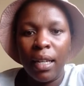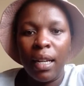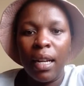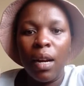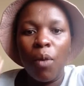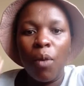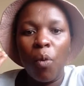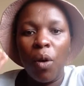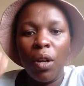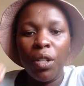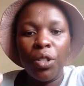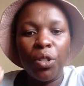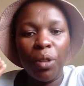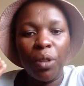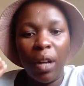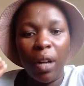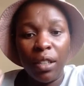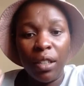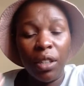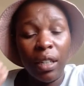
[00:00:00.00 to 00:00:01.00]
What you
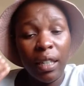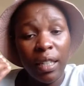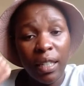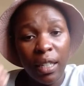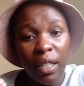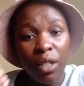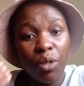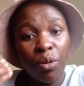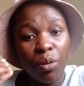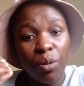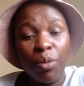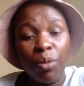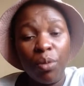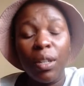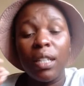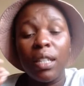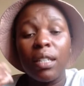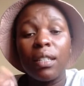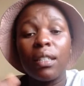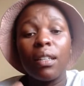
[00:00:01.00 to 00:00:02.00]
actually need to do
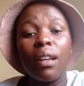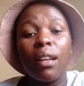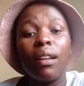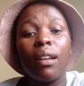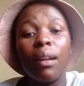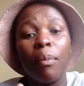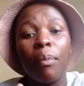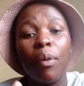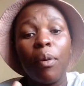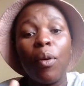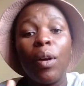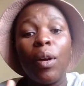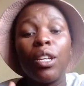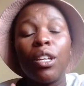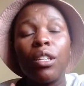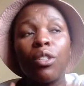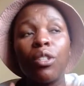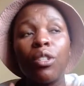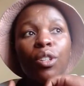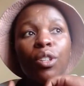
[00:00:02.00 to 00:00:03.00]
is, number one,
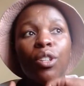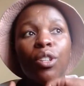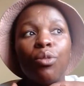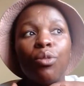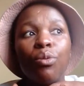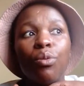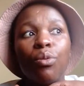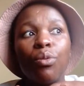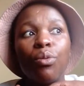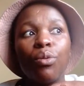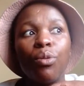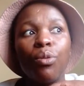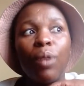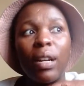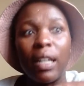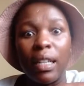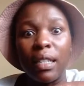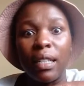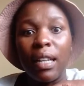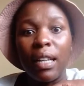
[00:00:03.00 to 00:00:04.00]
is you need to
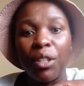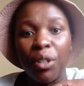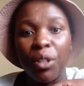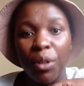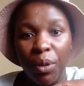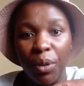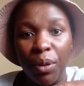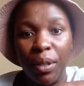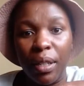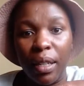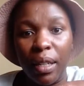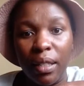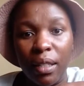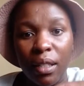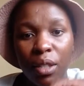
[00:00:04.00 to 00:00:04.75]
understand your audience.